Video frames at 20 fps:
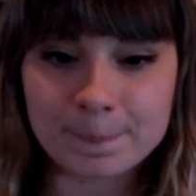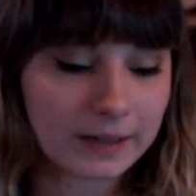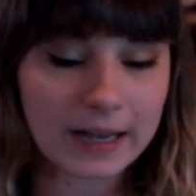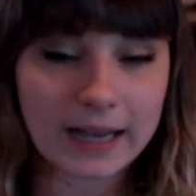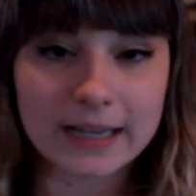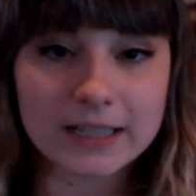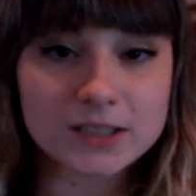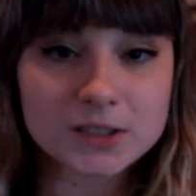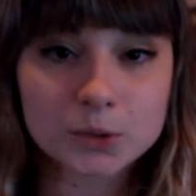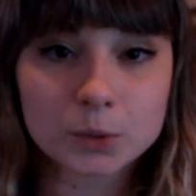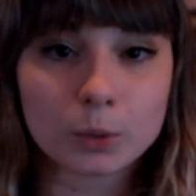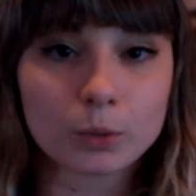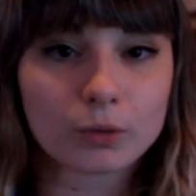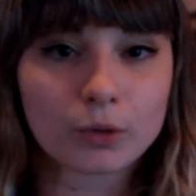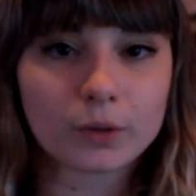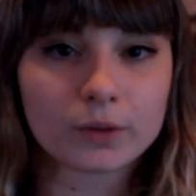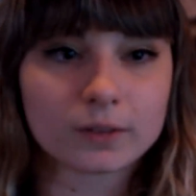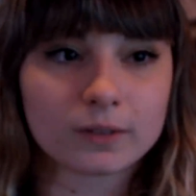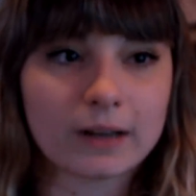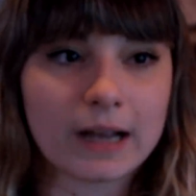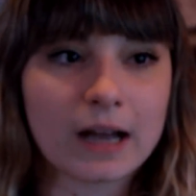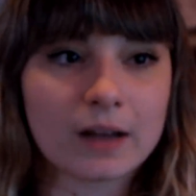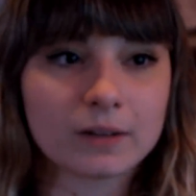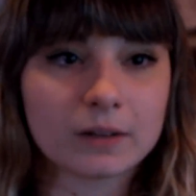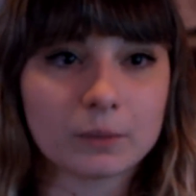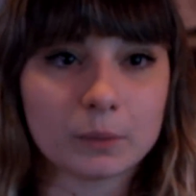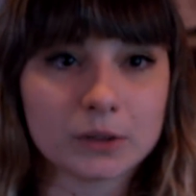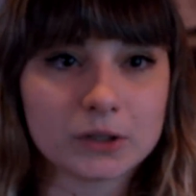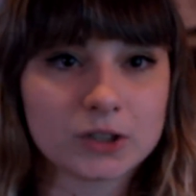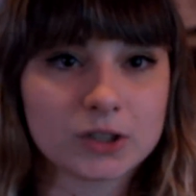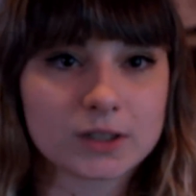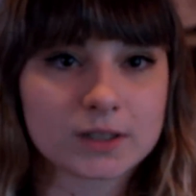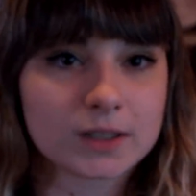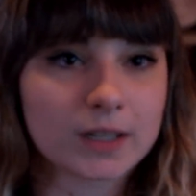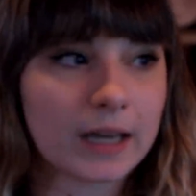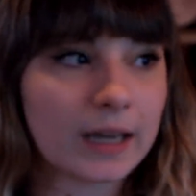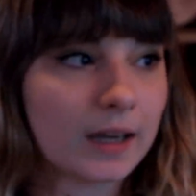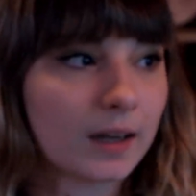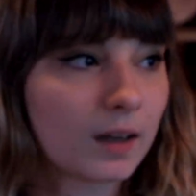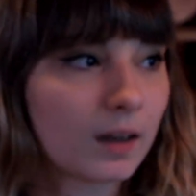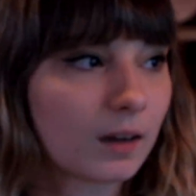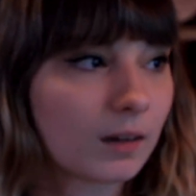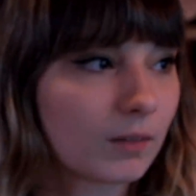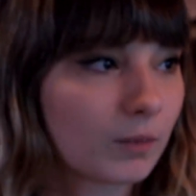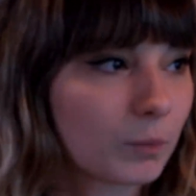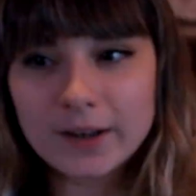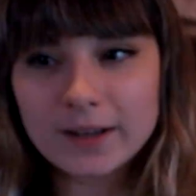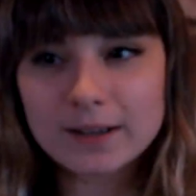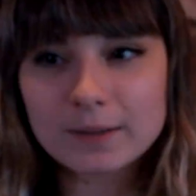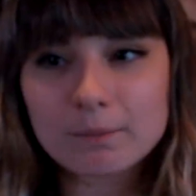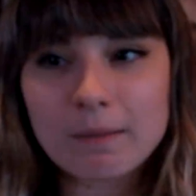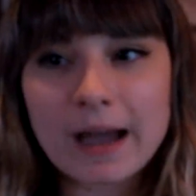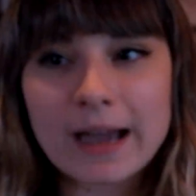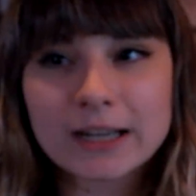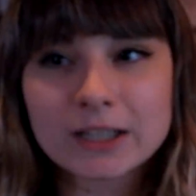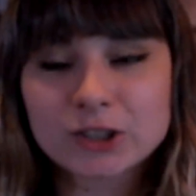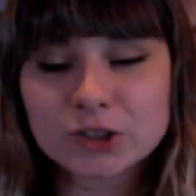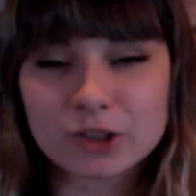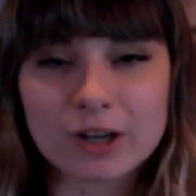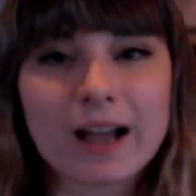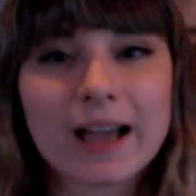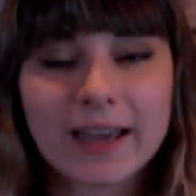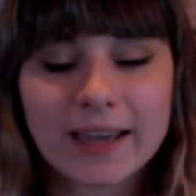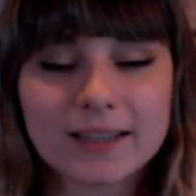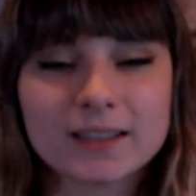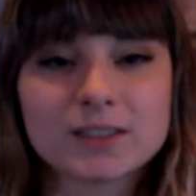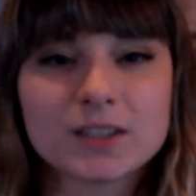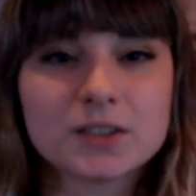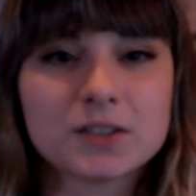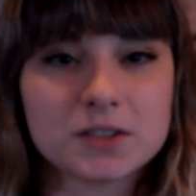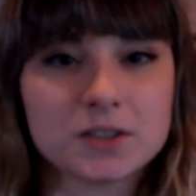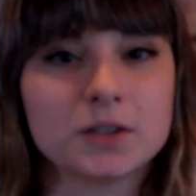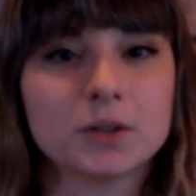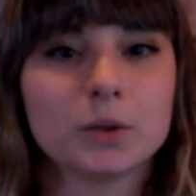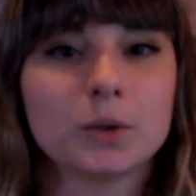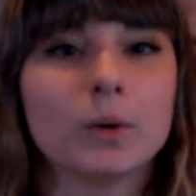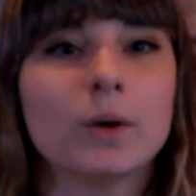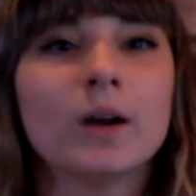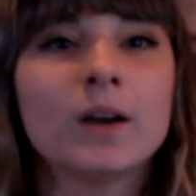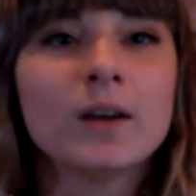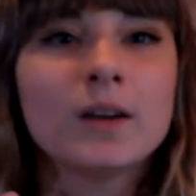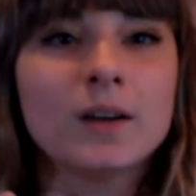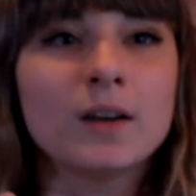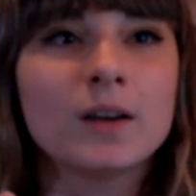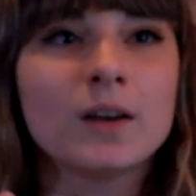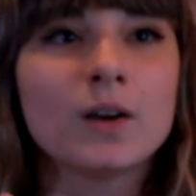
When high school rolled around, it was just like, what am I trying to do?